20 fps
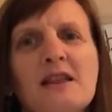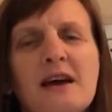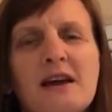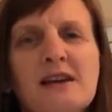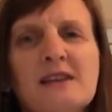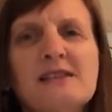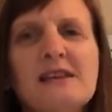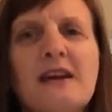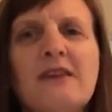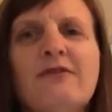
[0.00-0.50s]
That
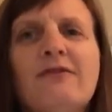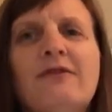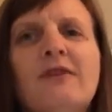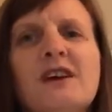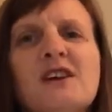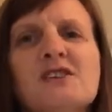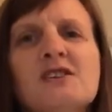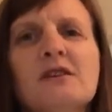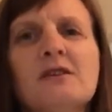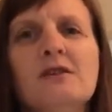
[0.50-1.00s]
is a
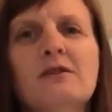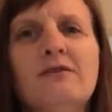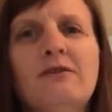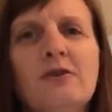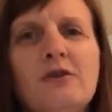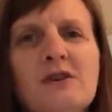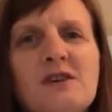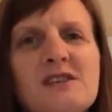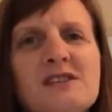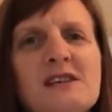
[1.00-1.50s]
frictional
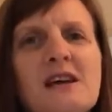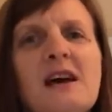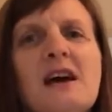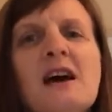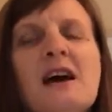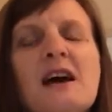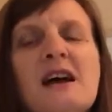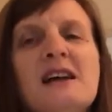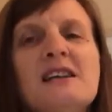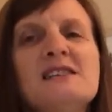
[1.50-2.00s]
force.
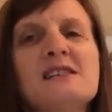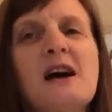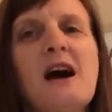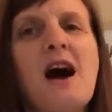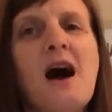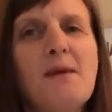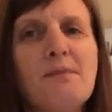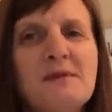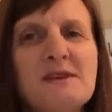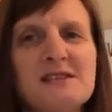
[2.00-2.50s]
It's
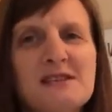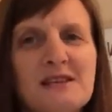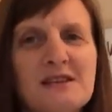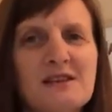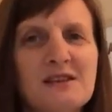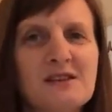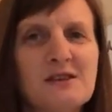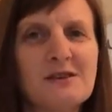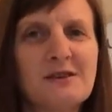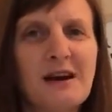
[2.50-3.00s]
opposite
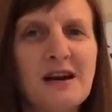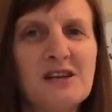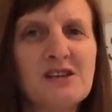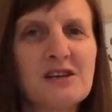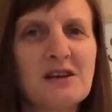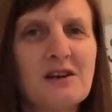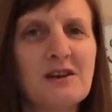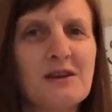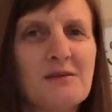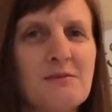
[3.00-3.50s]
the
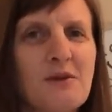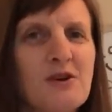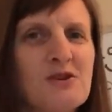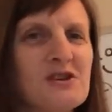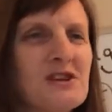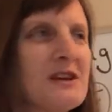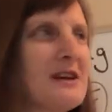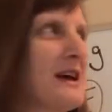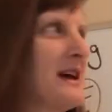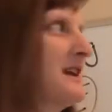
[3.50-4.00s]
direction of the
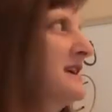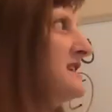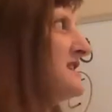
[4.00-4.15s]
motion and